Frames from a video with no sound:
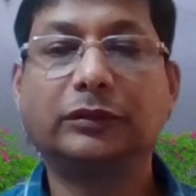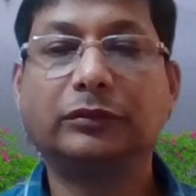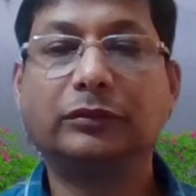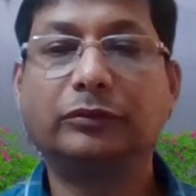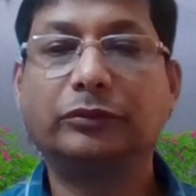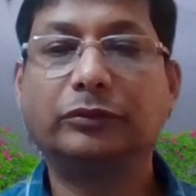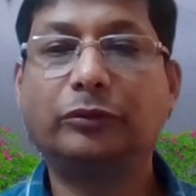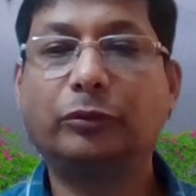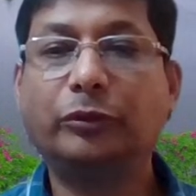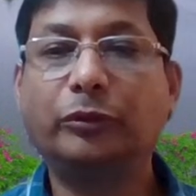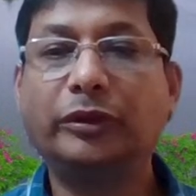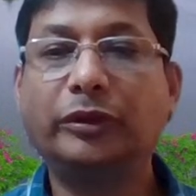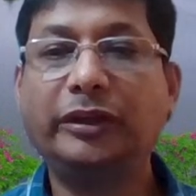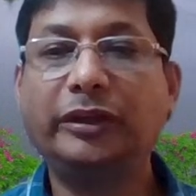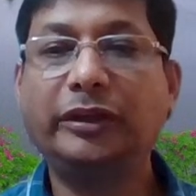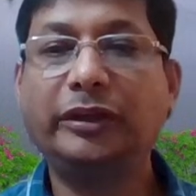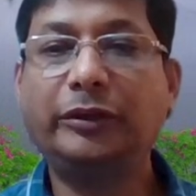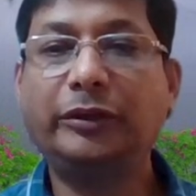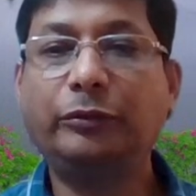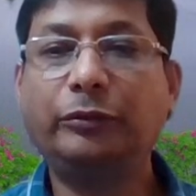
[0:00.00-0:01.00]
So we need
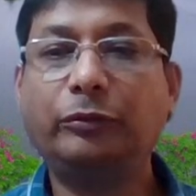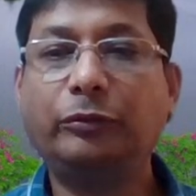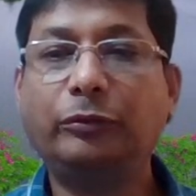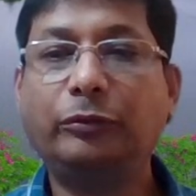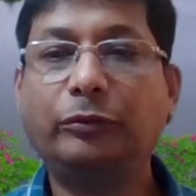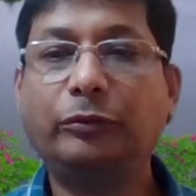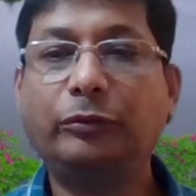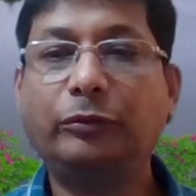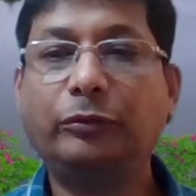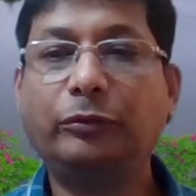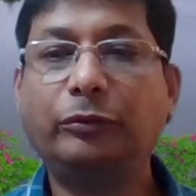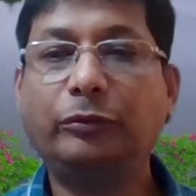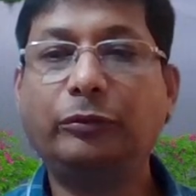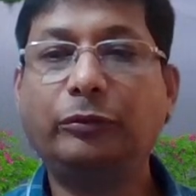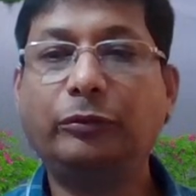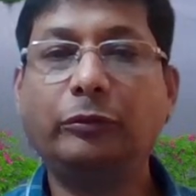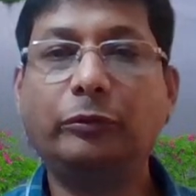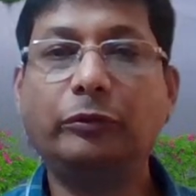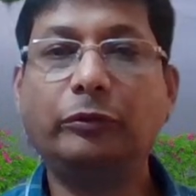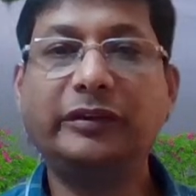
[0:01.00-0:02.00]
to conclude this
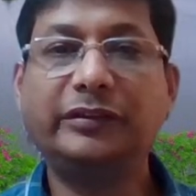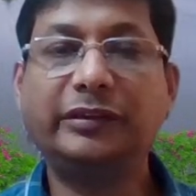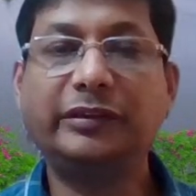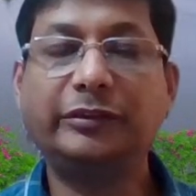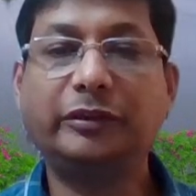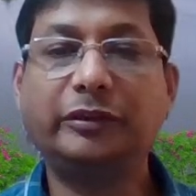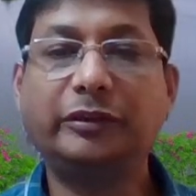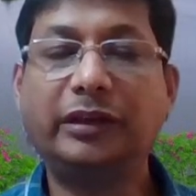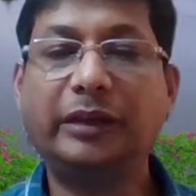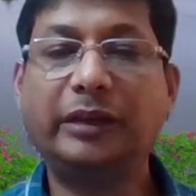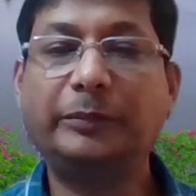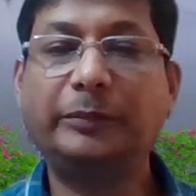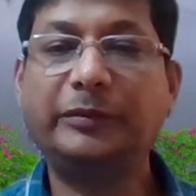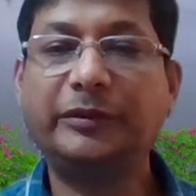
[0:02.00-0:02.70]
session, live session.